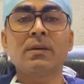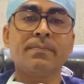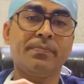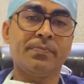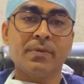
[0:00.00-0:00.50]

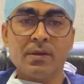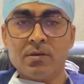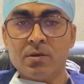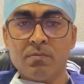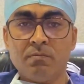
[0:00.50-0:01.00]
a
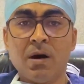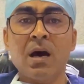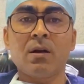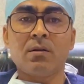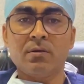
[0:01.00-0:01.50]

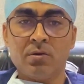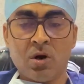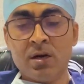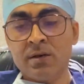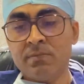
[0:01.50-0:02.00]
bar
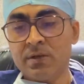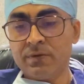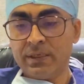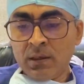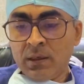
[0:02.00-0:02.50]
rod in between.